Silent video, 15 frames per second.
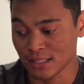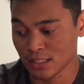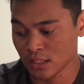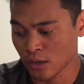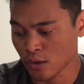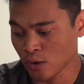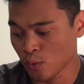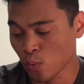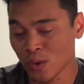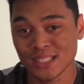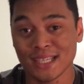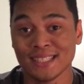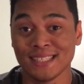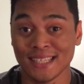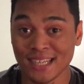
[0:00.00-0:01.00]
So
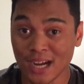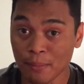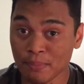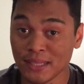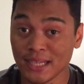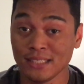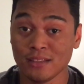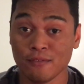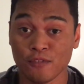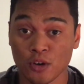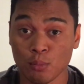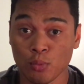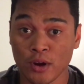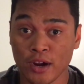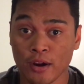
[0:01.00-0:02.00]
once I did update the
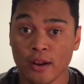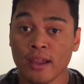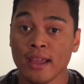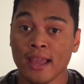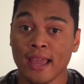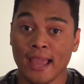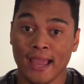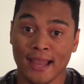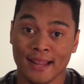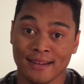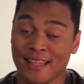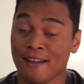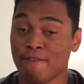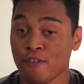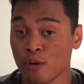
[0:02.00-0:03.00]
firmware,
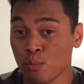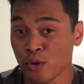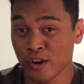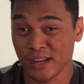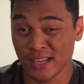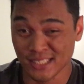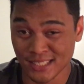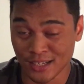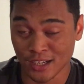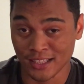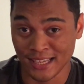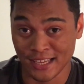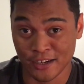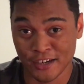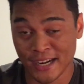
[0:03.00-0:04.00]
and that firmware isn't on
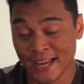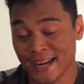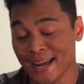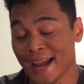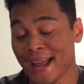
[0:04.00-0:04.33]
the internet,